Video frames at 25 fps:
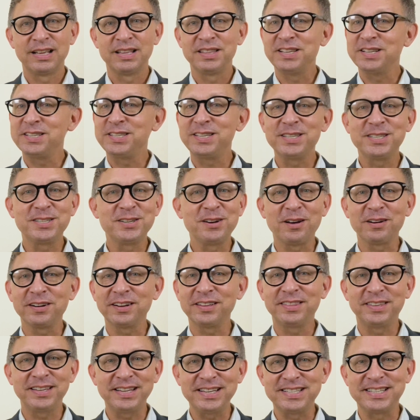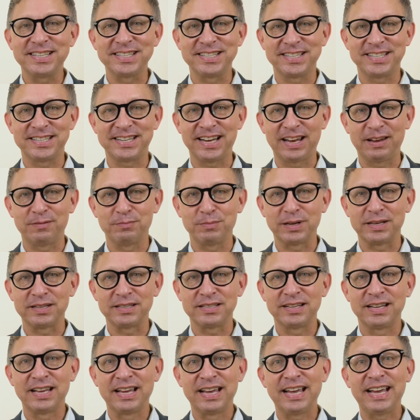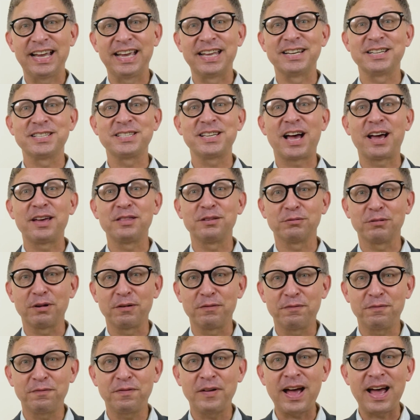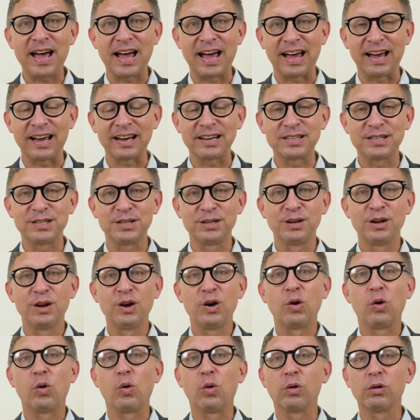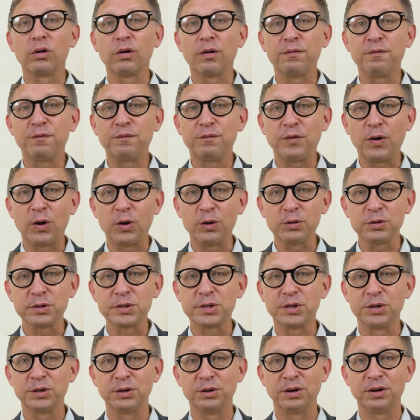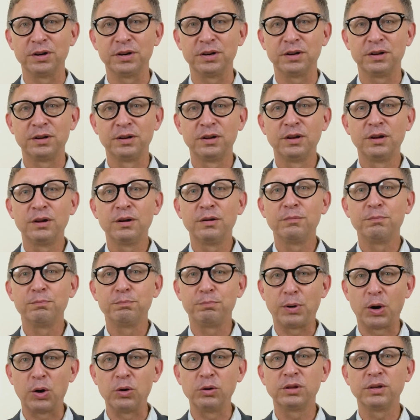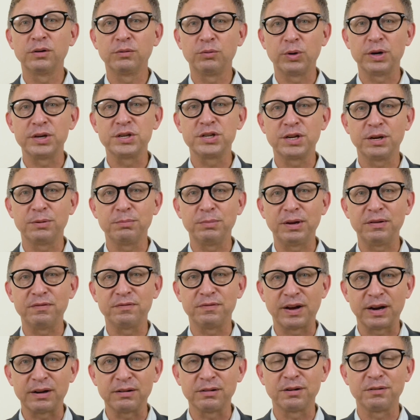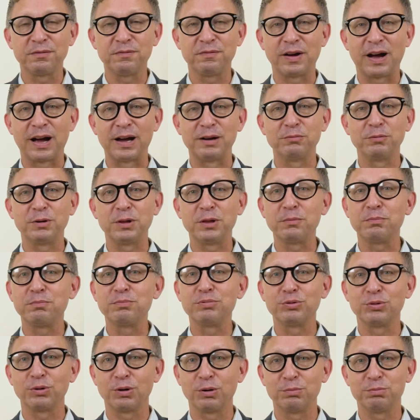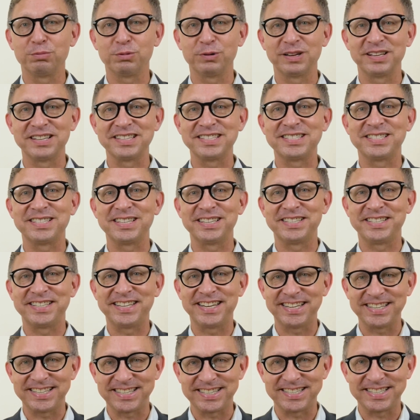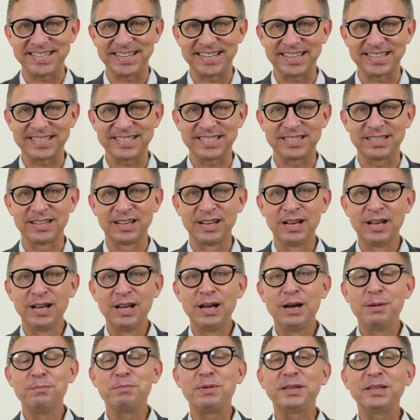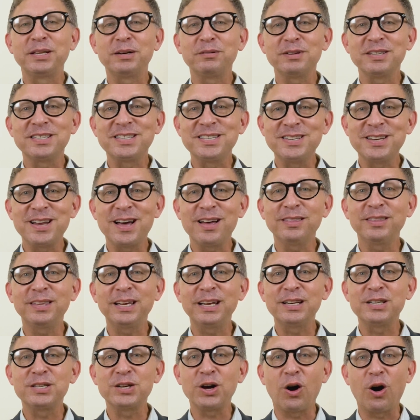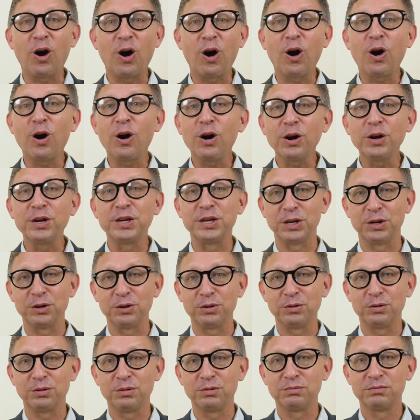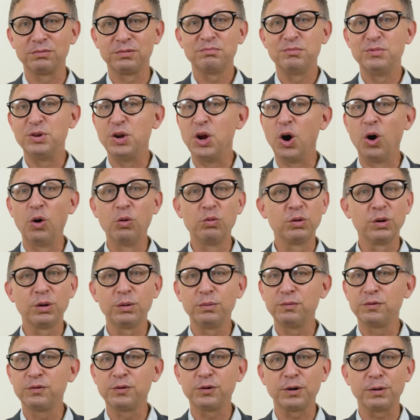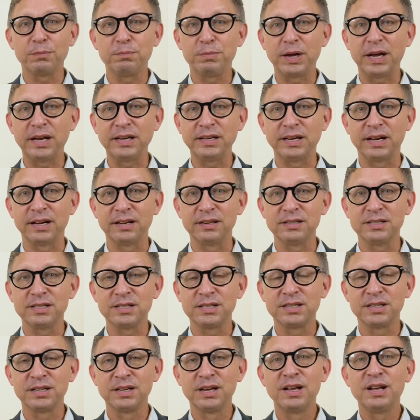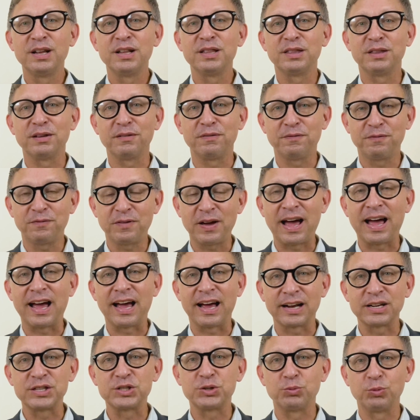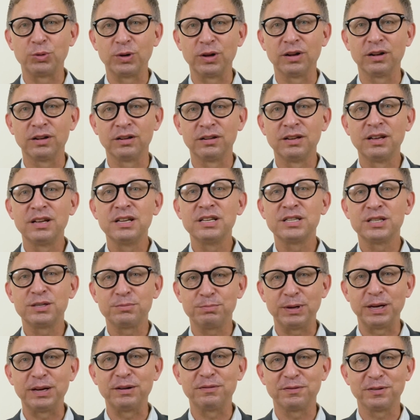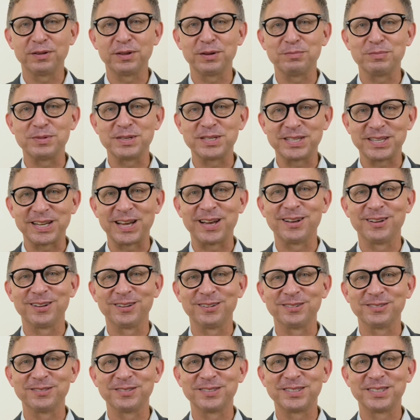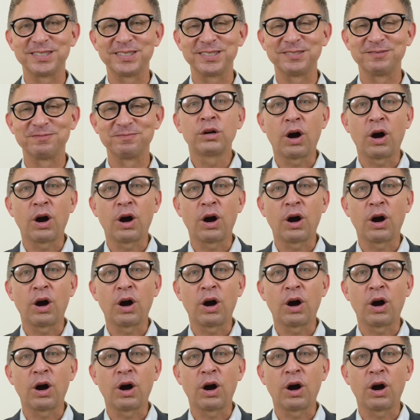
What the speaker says: This is not a thesis statement. It is either a fact or a falsehood, both of which can be verified with appropriate statistics. But there is nothing to argue, no room for opinions. The facts will speak for themselves.